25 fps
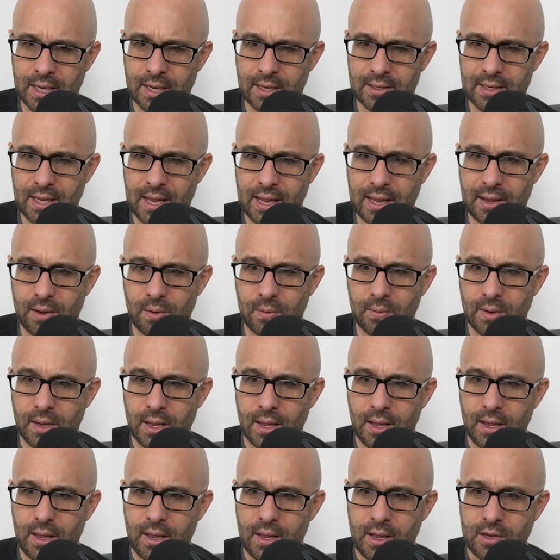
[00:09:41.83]
and how
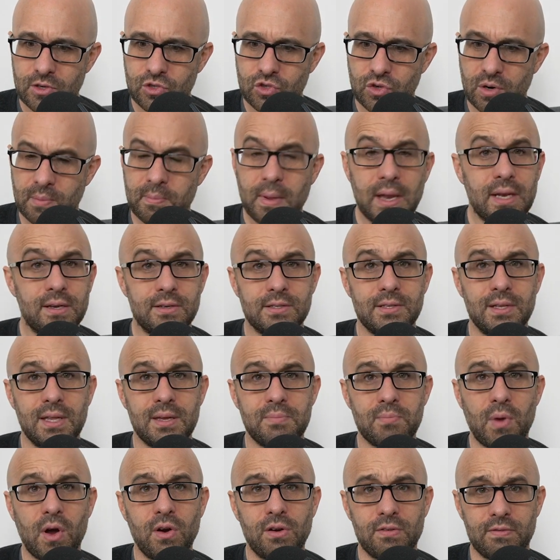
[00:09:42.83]
tremendously
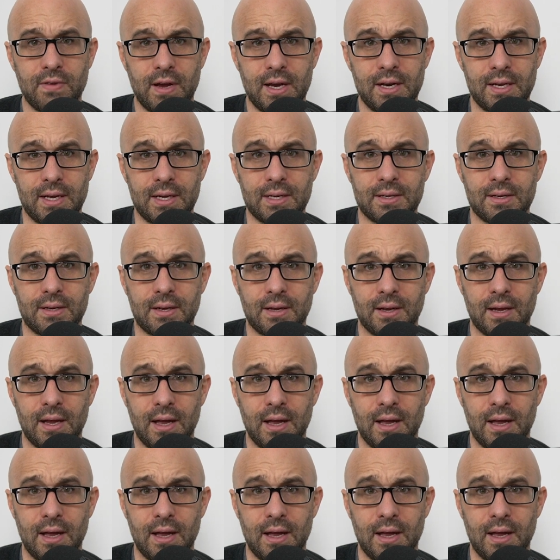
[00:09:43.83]
motivating